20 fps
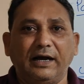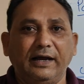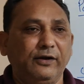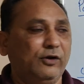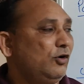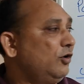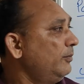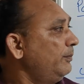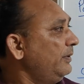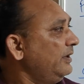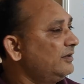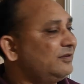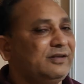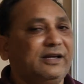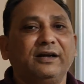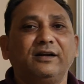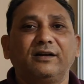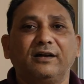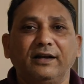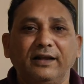I hope is
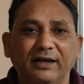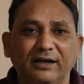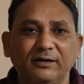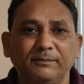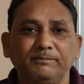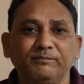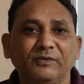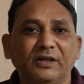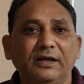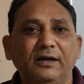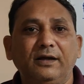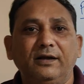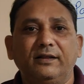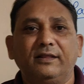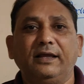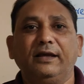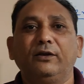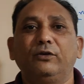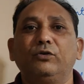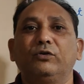that clear.
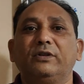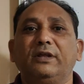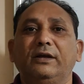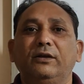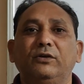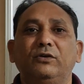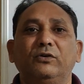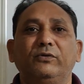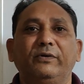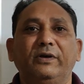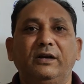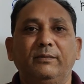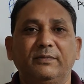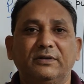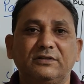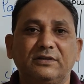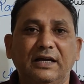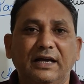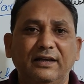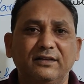Thank you very
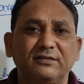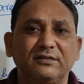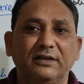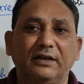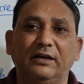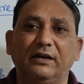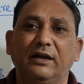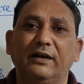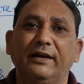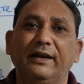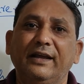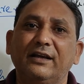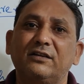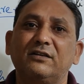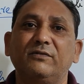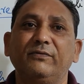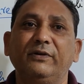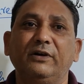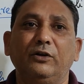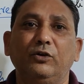much guys. In the
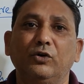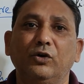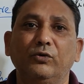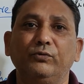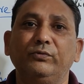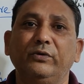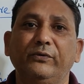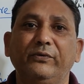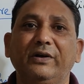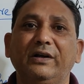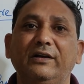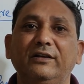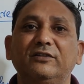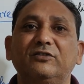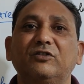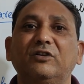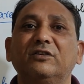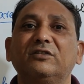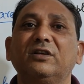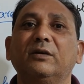next video we will
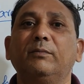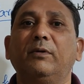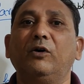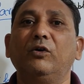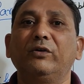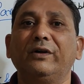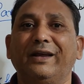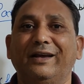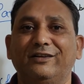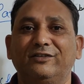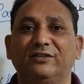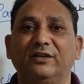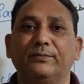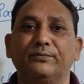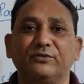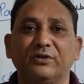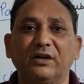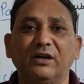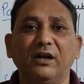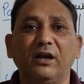discuss about
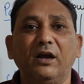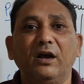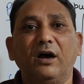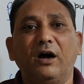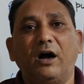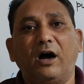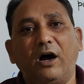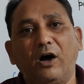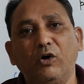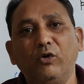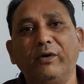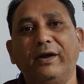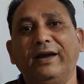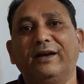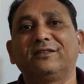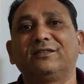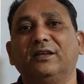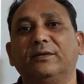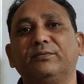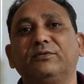exception, how
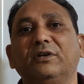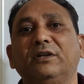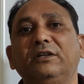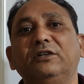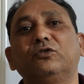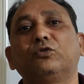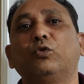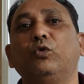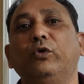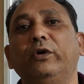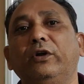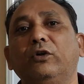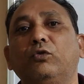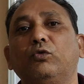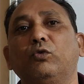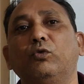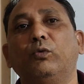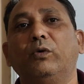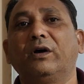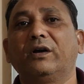exception is
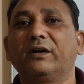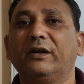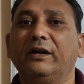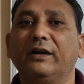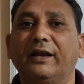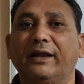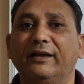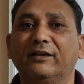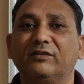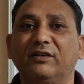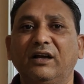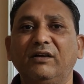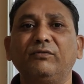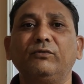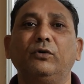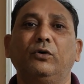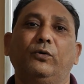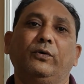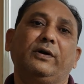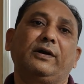going to work in case
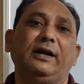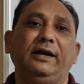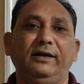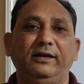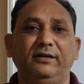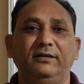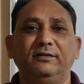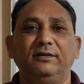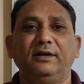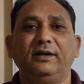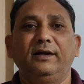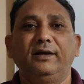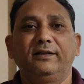of overriding.